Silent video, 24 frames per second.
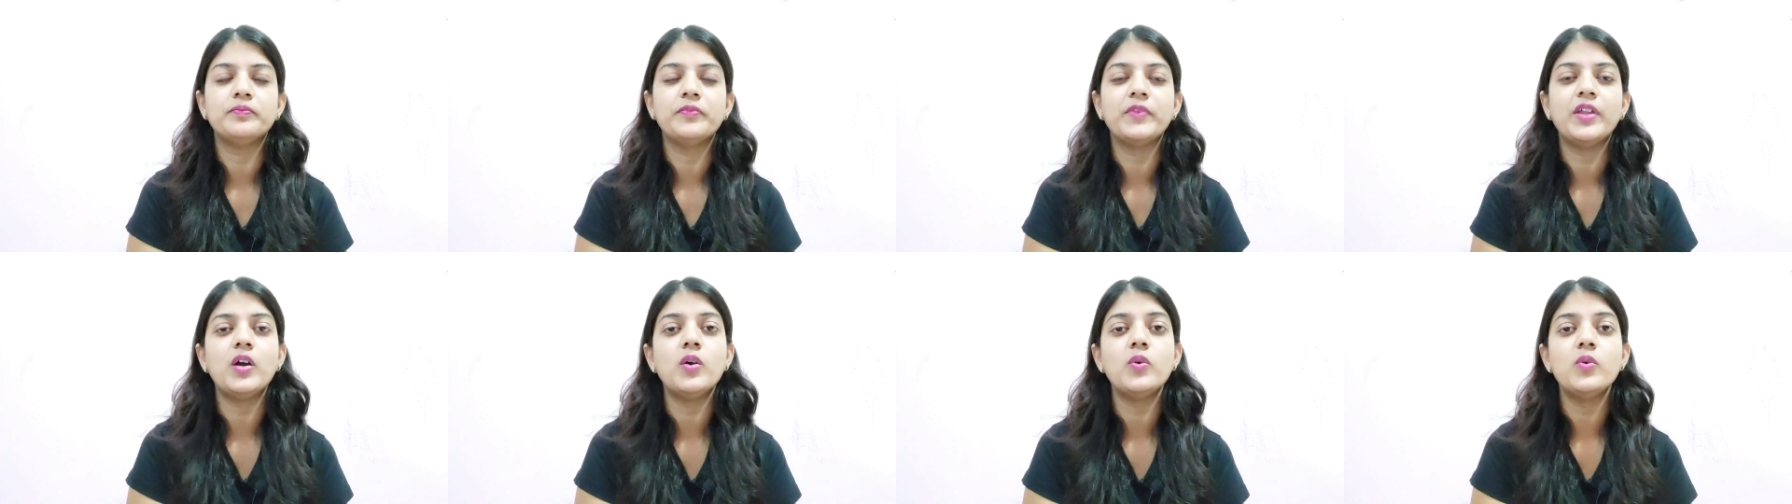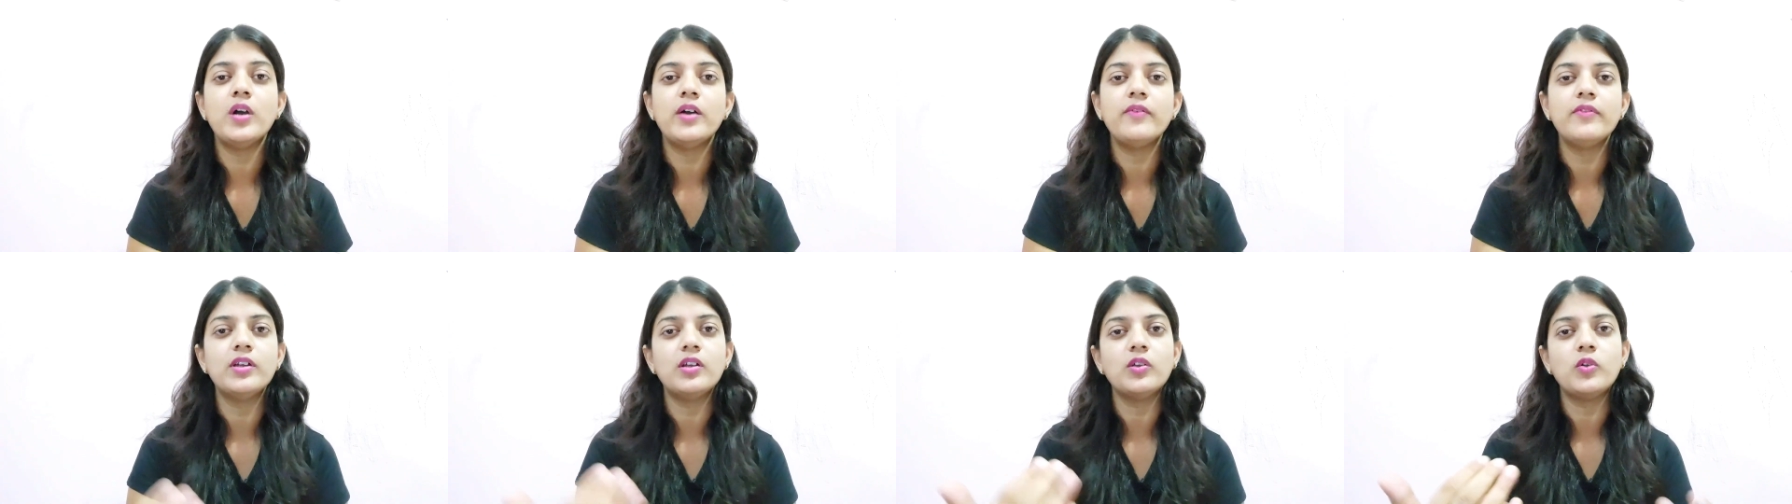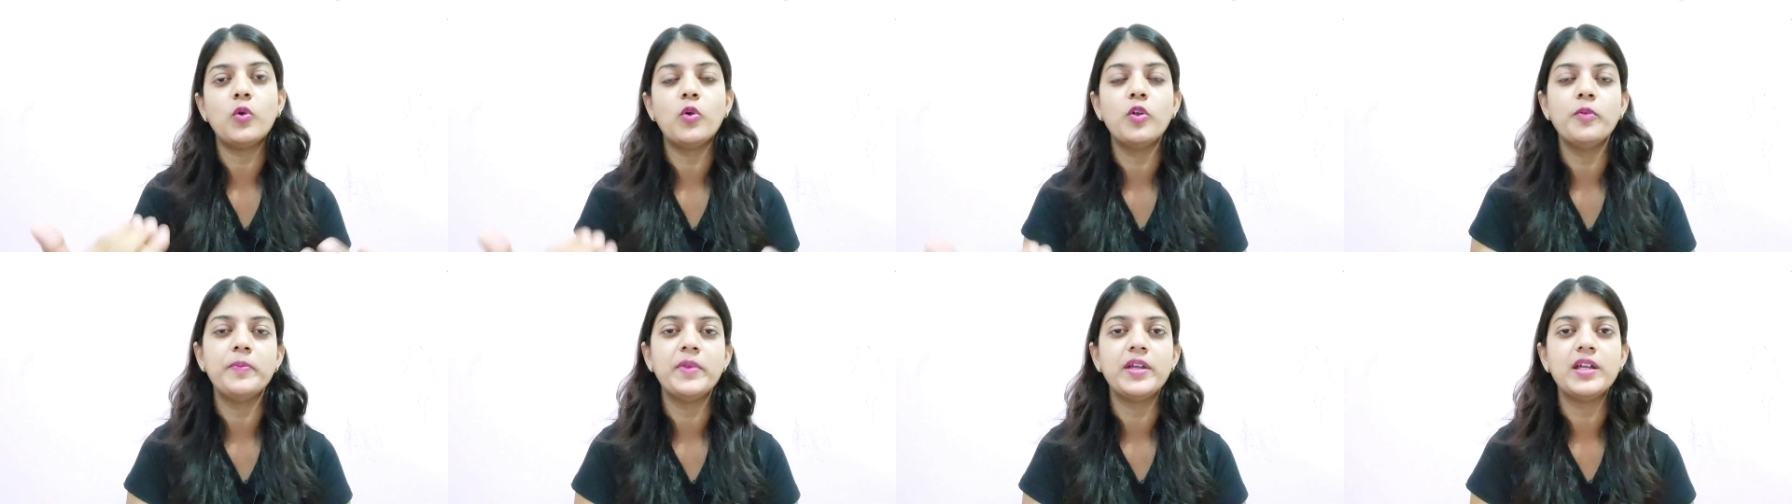now our
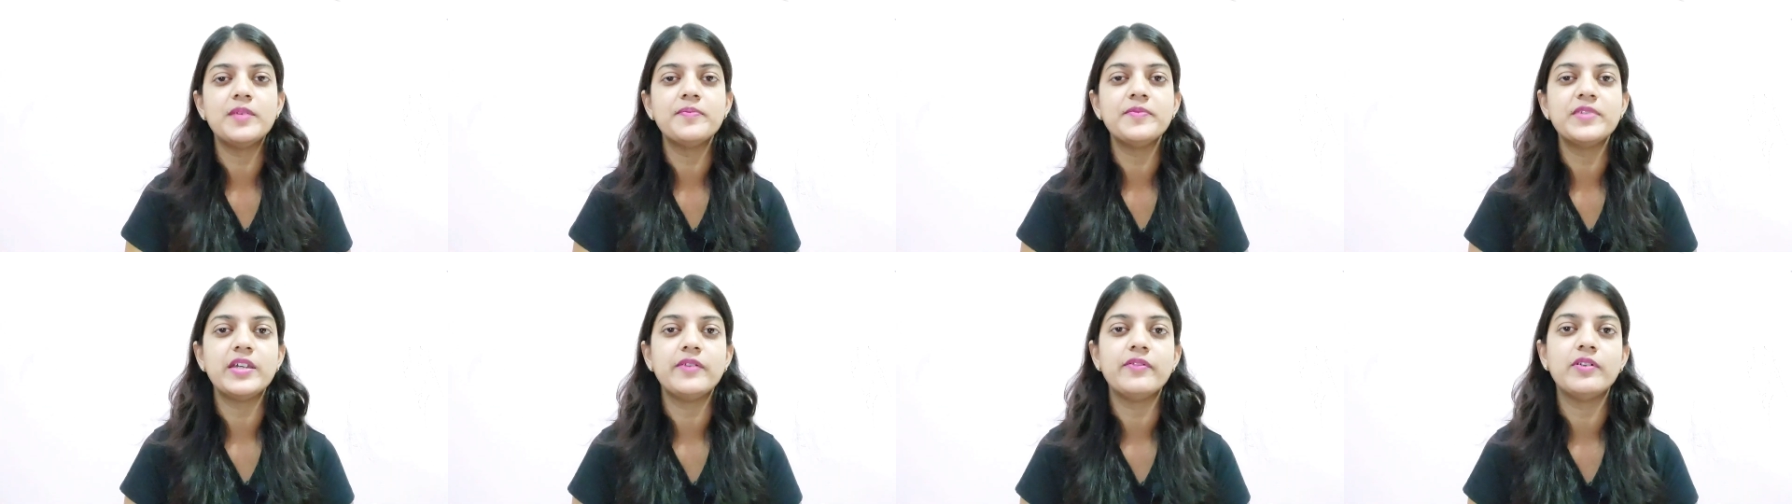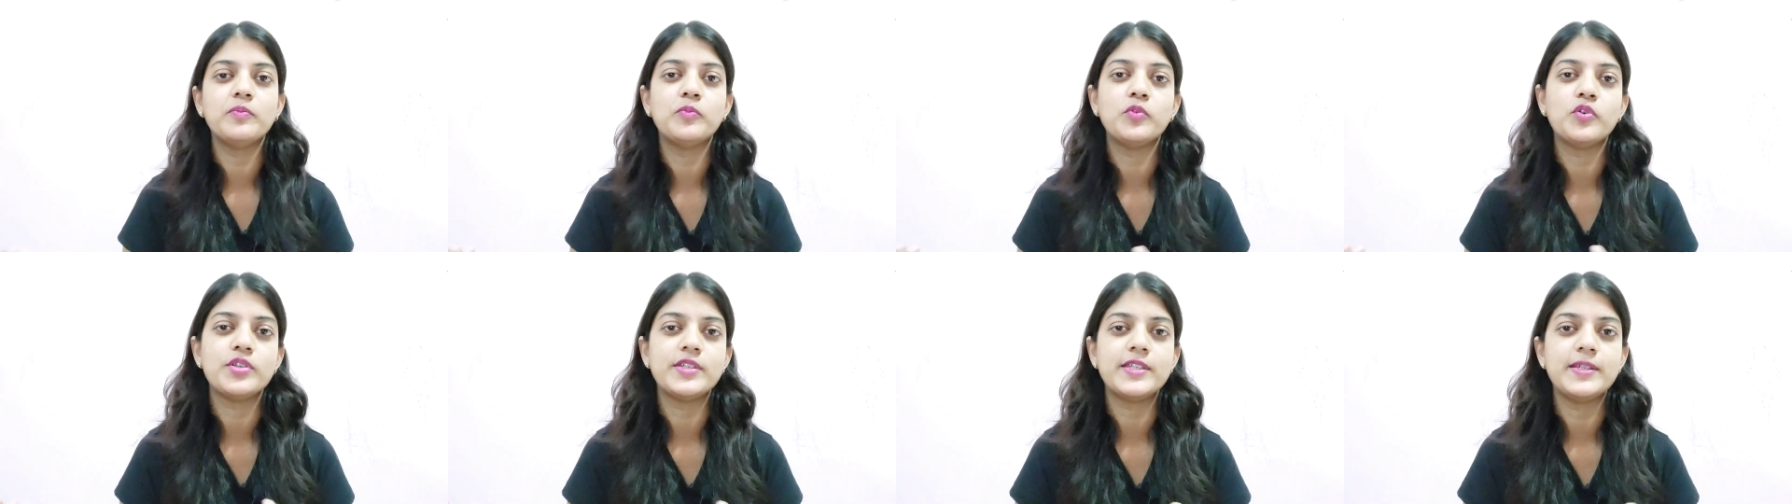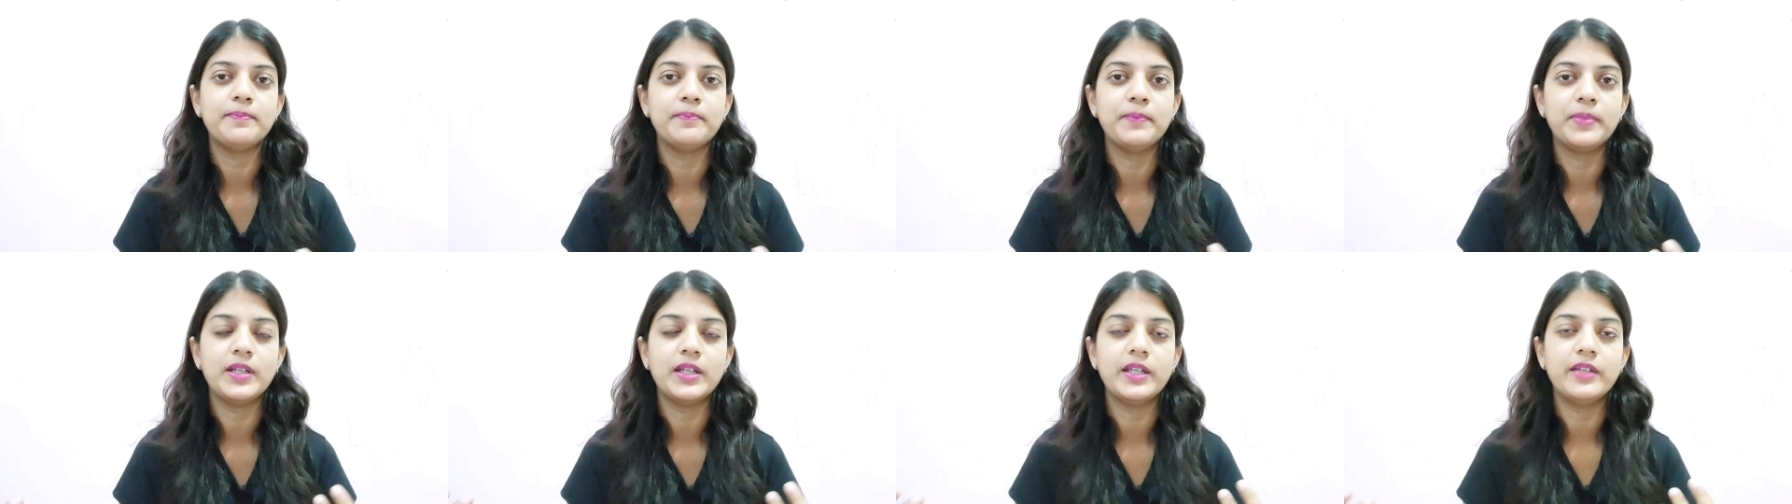code becomes even more
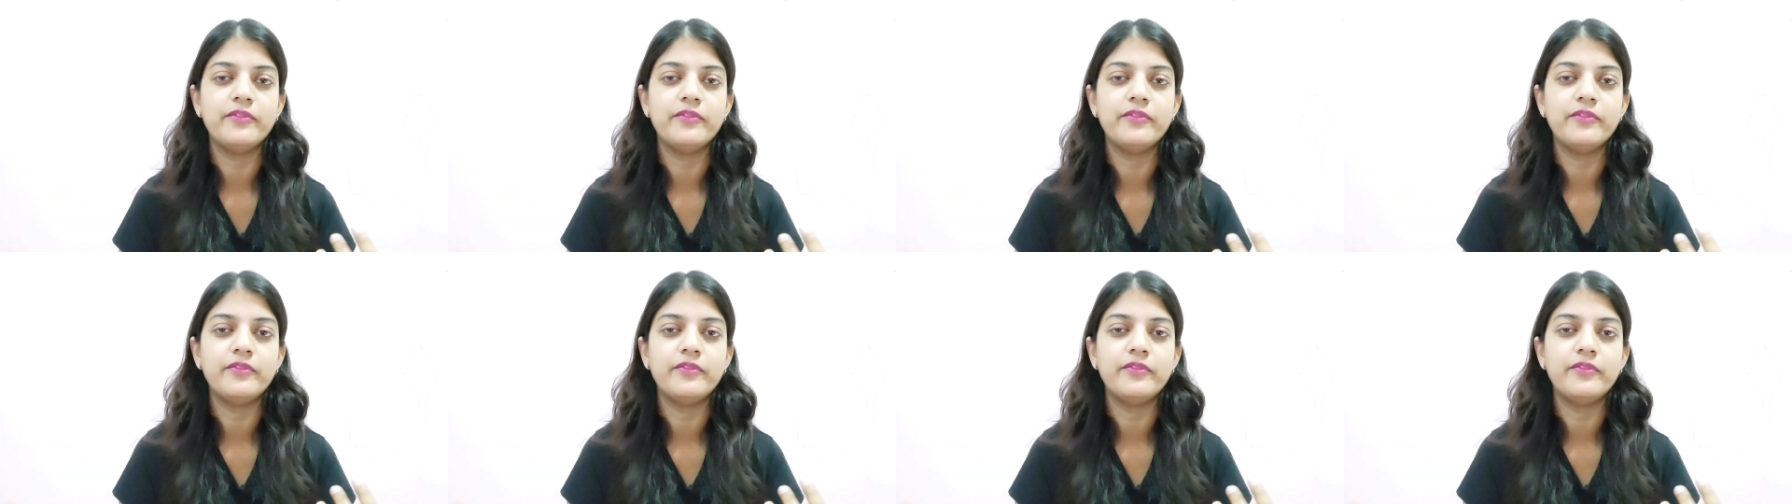simpler.